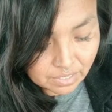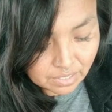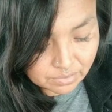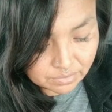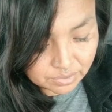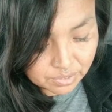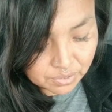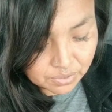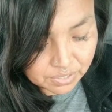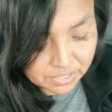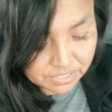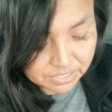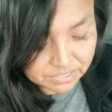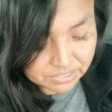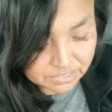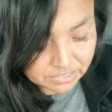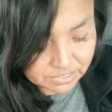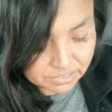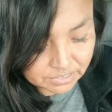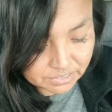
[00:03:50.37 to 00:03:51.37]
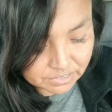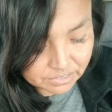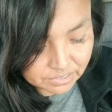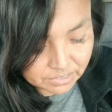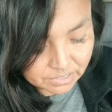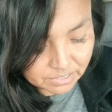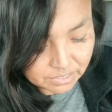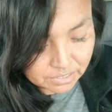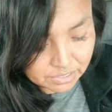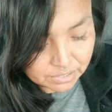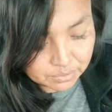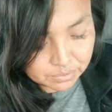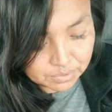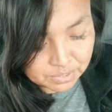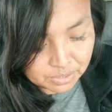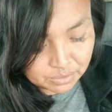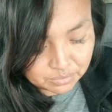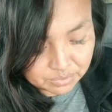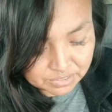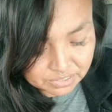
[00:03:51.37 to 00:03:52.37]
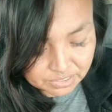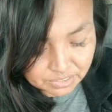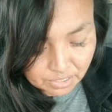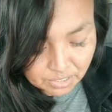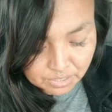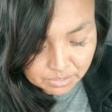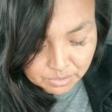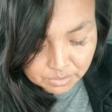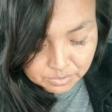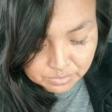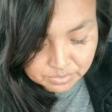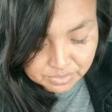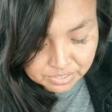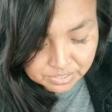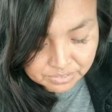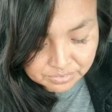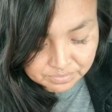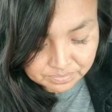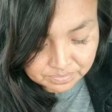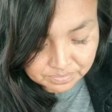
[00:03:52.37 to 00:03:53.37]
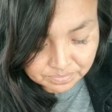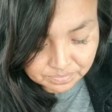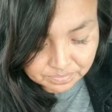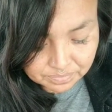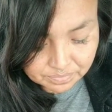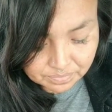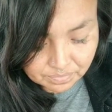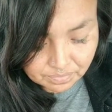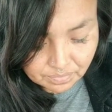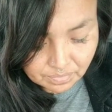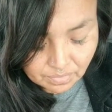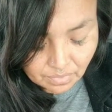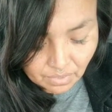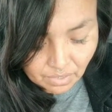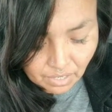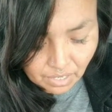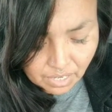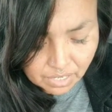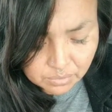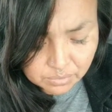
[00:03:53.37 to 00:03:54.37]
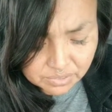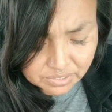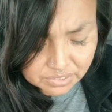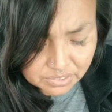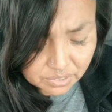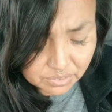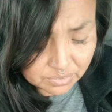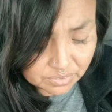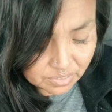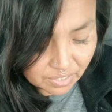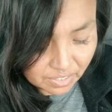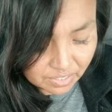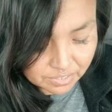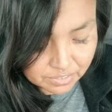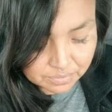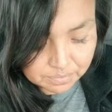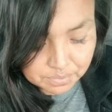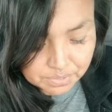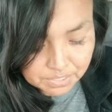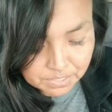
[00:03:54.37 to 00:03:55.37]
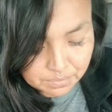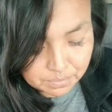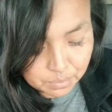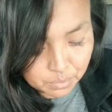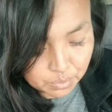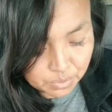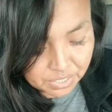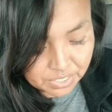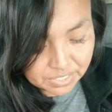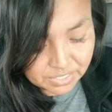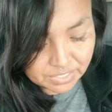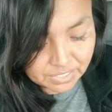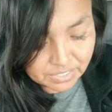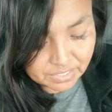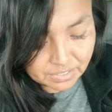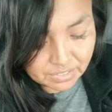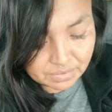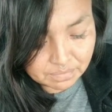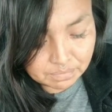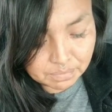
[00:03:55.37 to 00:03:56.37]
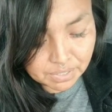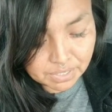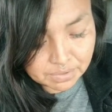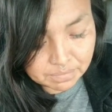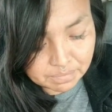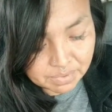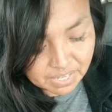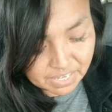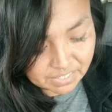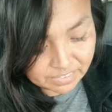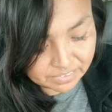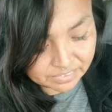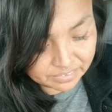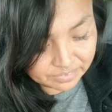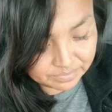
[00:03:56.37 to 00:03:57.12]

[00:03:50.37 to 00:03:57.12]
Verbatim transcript: Of course, when it was all over, I would no longer be a boy, but a man.